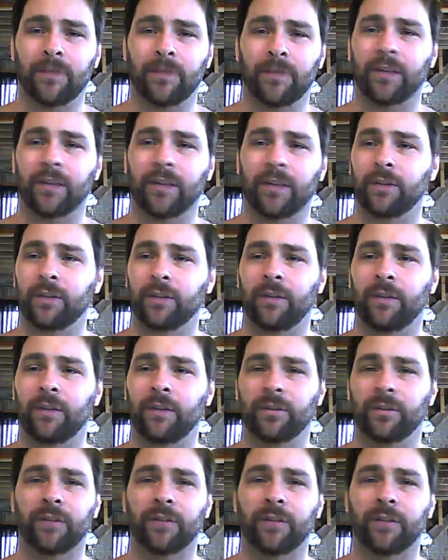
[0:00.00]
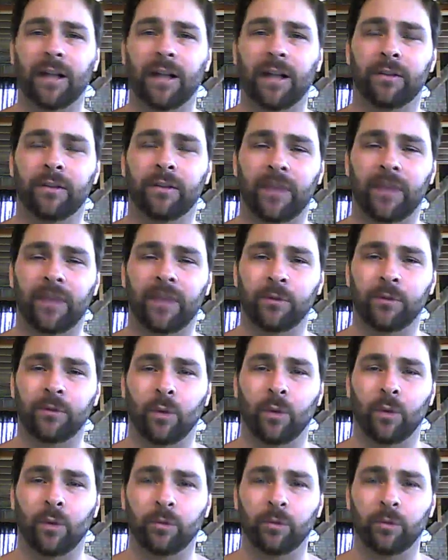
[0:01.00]
sex life is exactly the same as
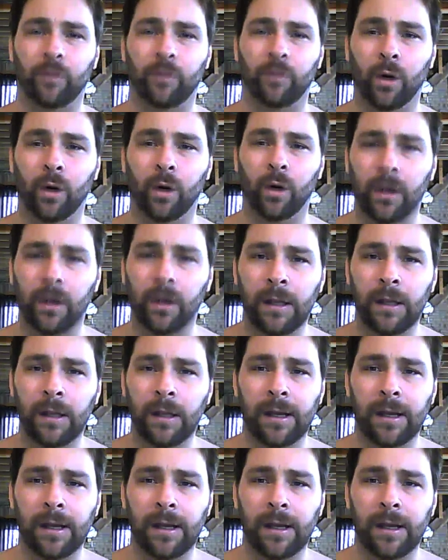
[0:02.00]
it was before.